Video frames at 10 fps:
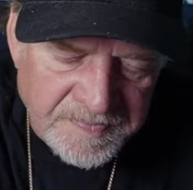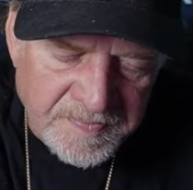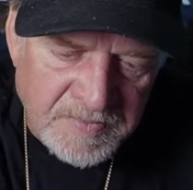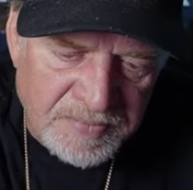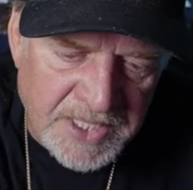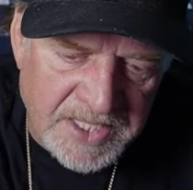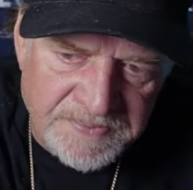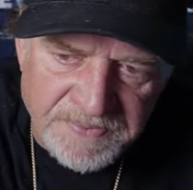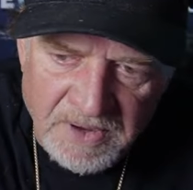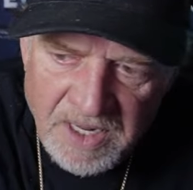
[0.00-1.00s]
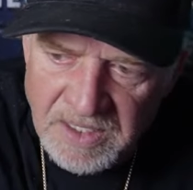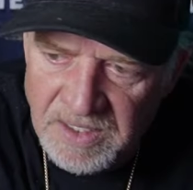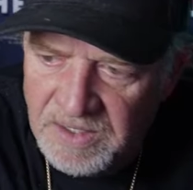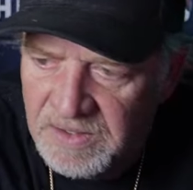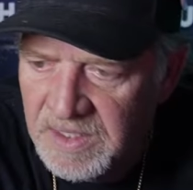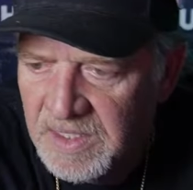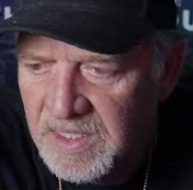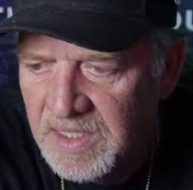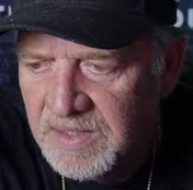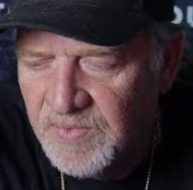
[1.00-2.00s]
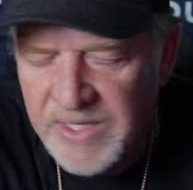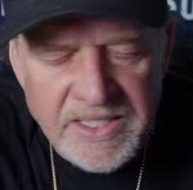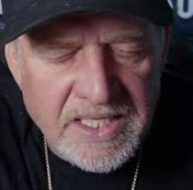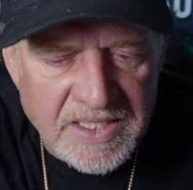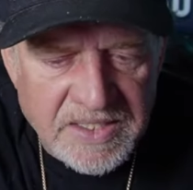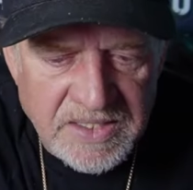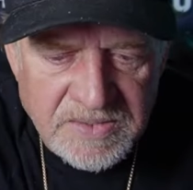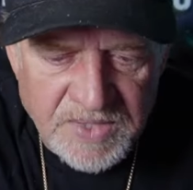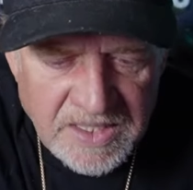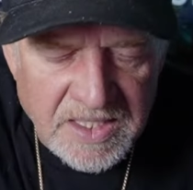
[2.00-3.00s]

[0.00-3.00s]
Please follow. We can get this. We can get